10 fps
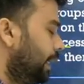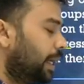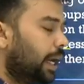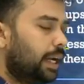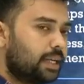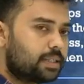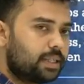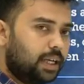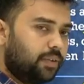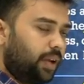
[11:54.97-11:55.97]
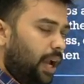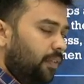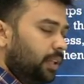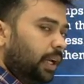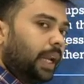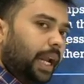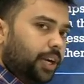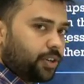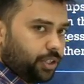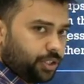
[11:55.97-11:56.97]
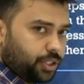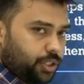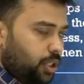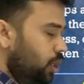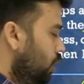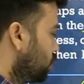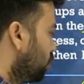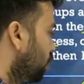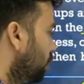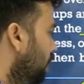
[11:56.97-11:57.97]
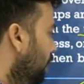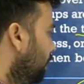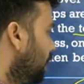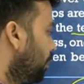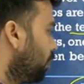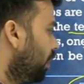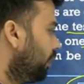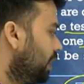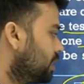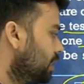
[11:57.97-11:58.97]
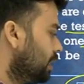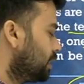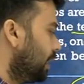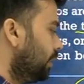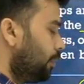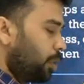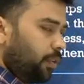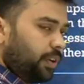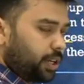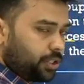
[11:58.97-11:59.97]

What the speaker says: test set we have in the k iterations. So the number of test sets and number of iterations